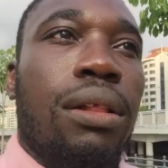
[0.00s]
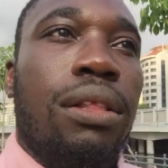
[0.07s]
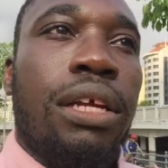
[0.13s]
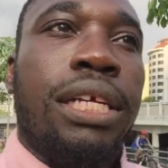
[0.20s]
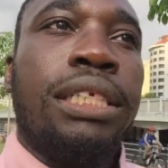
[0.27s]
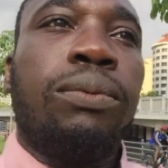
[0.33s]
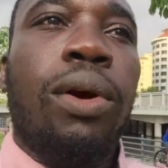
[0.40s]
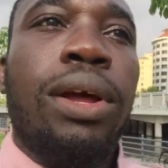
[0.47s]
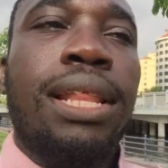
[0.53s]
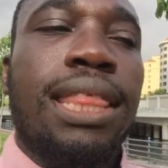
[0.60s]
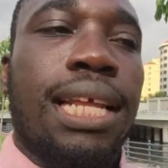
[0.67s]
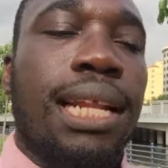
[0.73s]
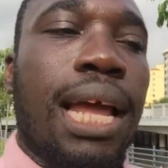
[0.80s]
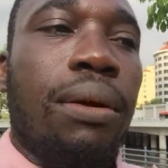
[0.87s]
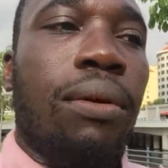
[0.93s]
There is one
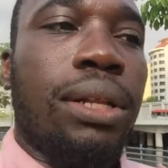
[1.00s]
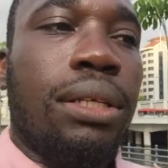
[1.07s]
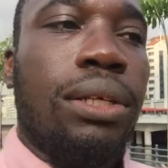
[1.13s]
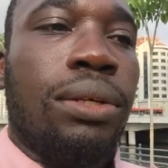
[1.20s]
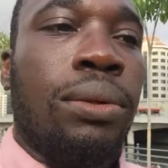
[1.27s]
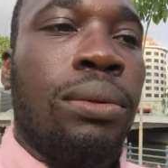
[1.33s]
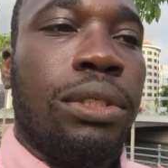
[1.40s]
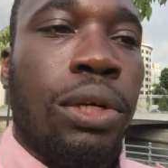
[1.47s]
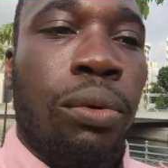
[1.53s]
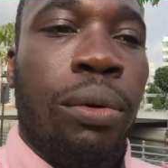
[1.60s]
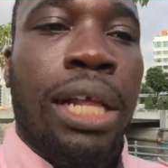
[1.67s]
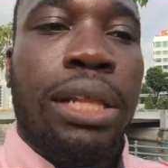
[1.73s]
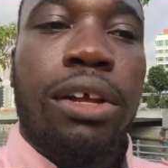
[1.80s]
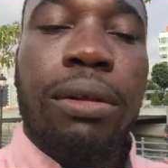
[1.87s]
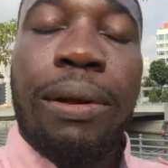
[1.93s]
thing that I want to,
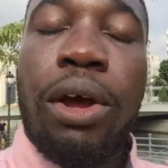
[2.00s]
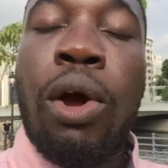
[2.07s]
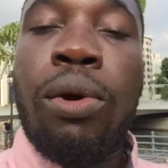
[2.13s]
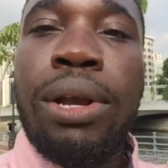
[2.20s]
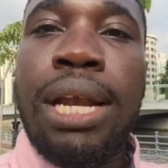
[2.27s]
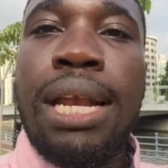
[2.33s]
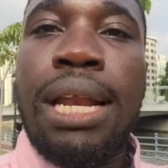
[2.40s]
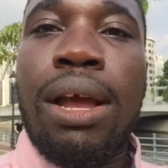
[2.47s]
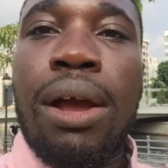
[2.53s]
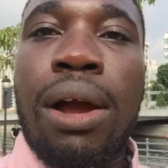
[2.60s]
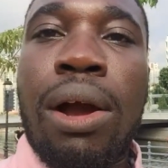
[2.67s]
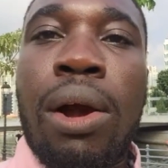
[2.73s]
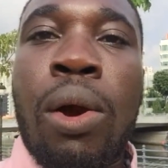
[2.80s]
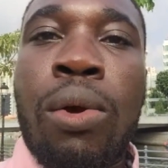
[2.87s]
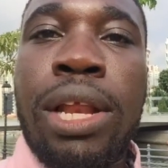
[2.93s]
so I talk about
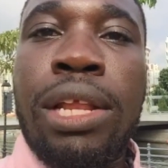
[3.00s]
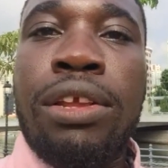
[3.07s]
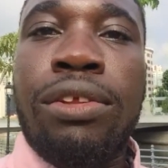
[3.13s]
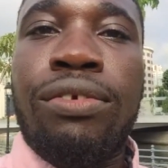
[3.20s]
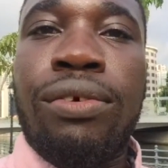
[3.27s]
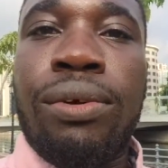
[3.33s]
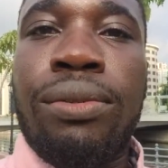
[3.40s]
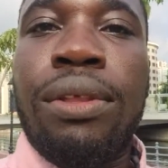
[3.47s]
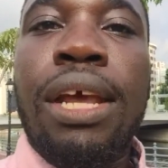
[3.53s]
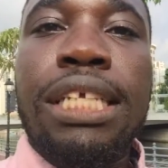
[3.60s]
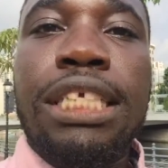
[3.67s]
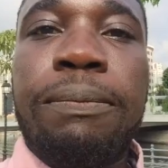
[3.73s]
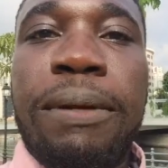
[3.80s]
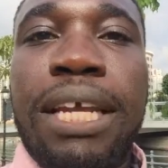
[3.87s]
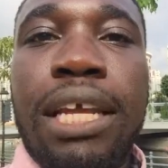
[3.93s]
owning your truth,
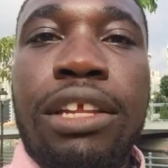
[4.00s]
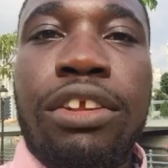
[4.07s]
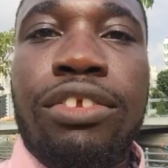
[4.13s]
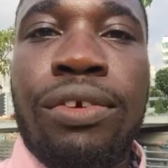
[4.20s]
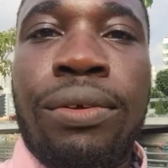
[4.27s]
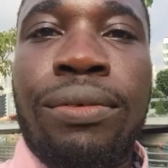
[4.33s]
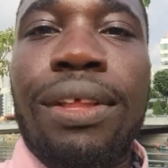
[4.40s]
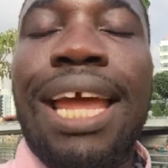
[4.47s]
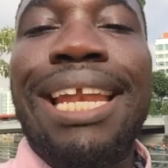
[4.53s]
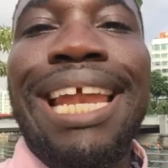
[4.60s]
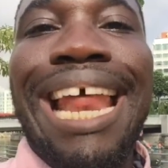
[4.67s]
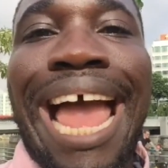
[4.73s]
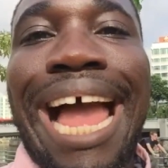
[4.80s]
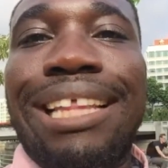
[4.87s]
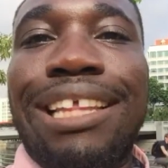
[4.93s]
speaking your truth, and
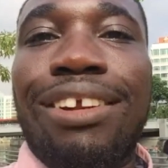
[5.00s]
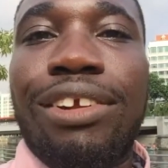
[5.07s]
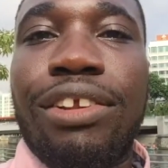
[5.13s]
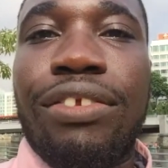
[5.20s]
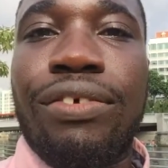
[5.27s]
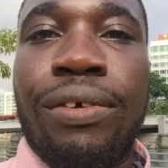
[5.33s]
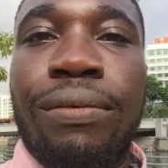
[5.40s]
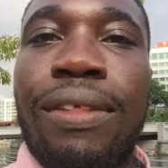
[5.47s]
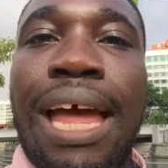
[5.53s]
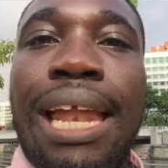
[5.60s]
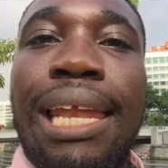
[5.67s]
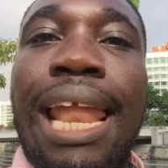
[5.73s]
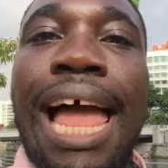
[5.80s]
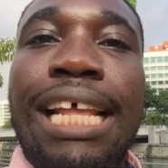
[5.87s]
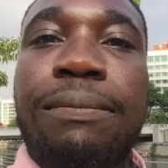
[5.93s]
then acting on your truth.
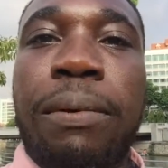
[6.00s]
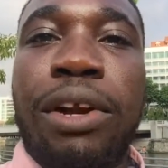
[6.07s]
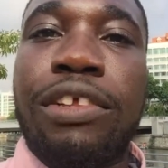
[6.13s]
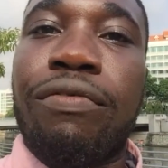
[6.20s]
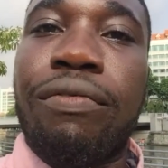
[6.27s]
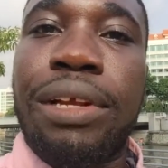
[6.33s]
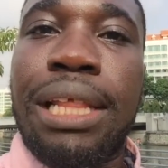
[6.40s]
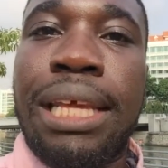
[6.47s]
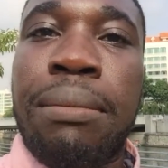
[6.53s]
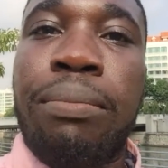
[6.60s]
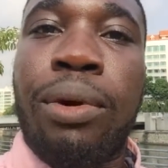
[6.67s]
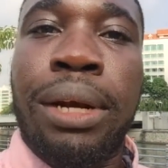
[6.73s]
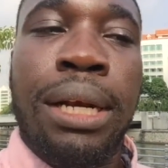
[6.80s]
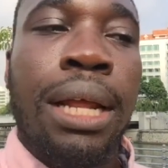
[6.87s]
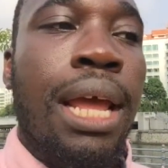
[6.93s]
That last part is really
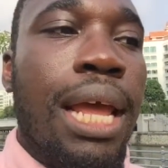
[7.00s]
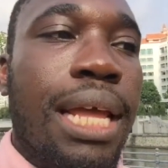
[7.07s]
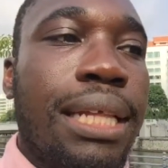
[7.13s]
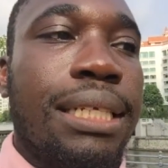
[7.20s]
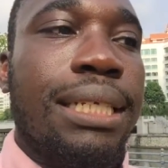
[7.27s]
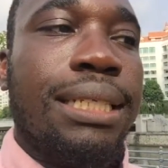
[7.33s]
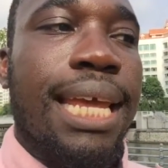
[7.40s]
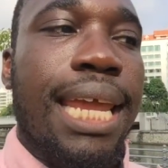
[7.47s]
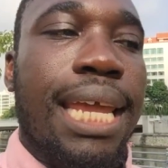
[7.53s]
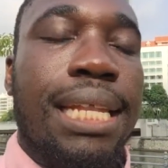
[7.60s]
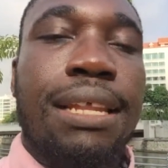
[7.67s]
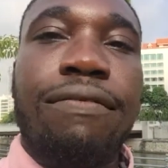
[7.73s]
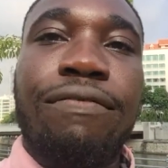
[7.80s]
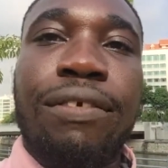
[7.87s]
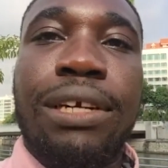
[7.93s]
important. Just
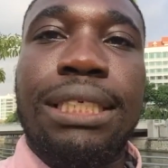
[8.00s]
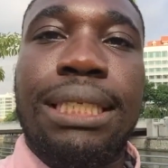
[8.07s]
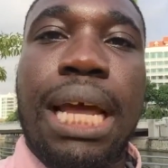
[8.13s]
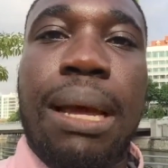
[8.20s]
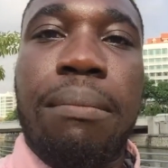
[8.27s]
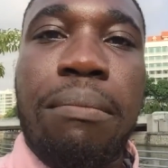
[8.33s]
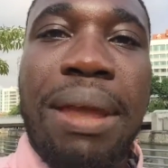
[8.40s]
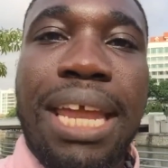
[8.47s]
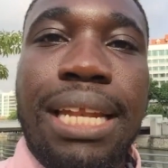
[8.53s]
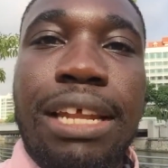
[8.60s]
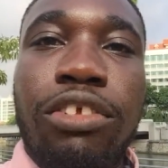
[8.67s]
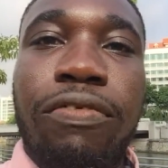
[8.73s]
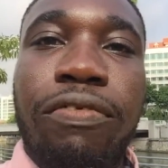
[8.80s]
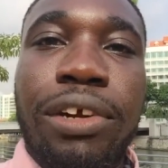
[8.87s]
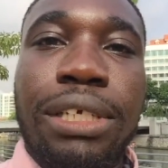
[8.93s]
taking the first step, making
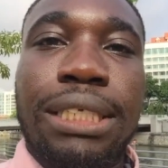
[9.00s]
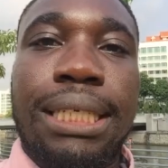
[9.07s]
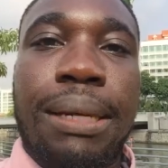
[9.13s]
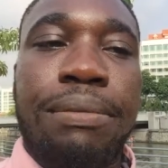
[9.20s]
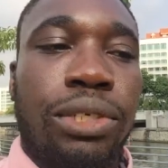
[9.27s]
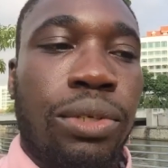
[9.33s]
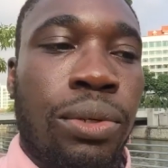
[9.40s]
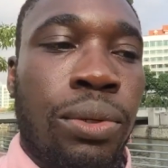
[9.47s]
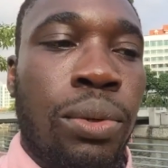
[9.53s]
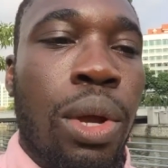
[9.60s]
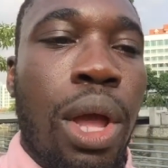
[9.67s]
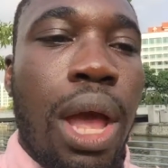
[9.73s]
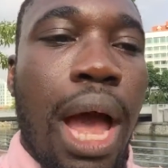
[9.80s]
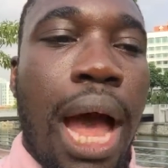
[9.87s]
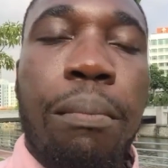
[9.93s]
those first steps to
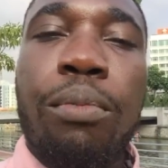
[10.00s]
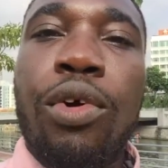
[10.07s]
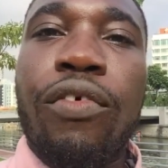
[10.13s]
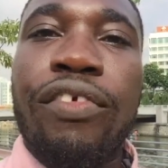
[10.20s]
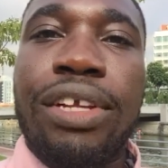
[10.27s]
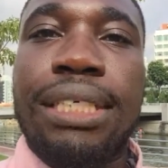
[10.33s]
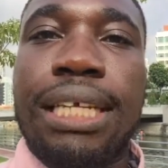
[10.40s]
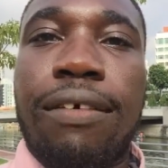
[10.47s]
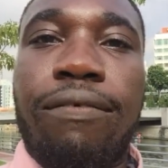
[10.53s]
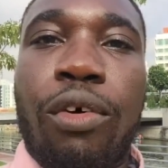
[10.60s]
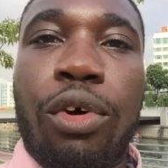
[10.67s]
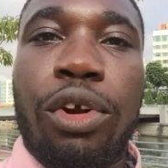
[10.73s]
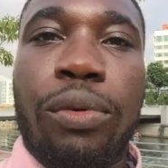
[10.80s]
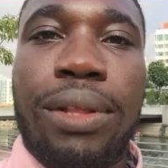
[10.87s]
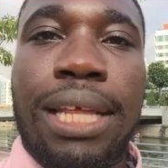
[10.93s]
move yourself
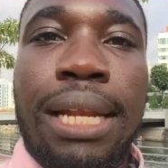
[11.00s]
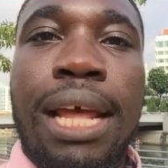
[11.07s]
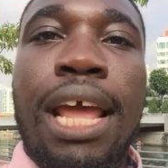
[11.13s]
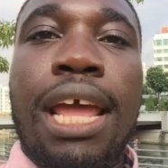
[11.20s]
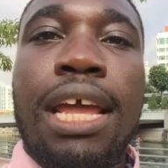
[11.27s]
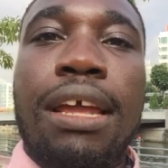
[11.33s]
forward with it.